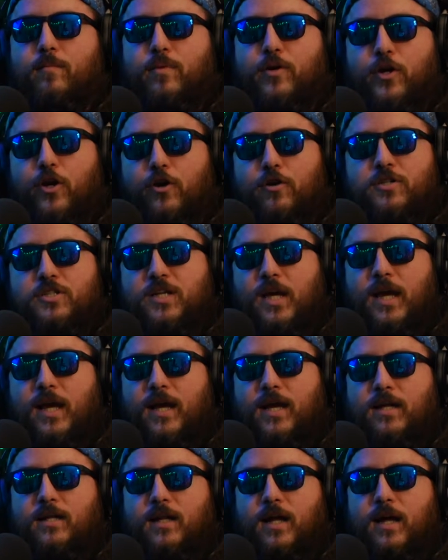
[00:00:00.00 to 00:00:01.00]
But you're
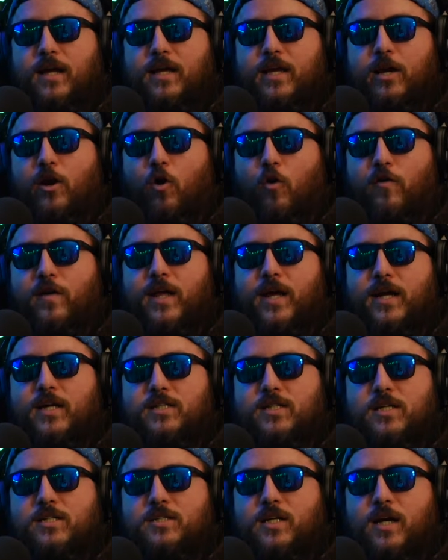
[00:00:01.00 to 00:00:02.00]
saying that he already
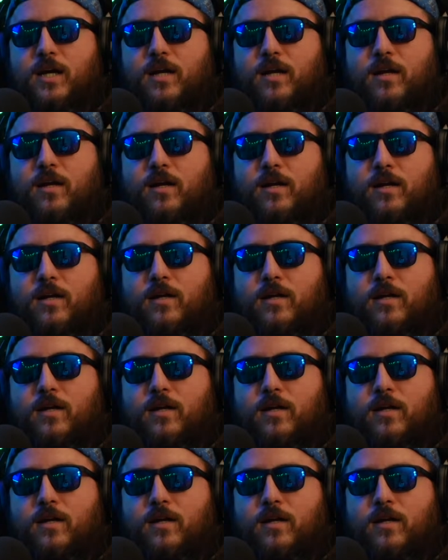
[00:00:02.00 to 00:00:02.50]
existed.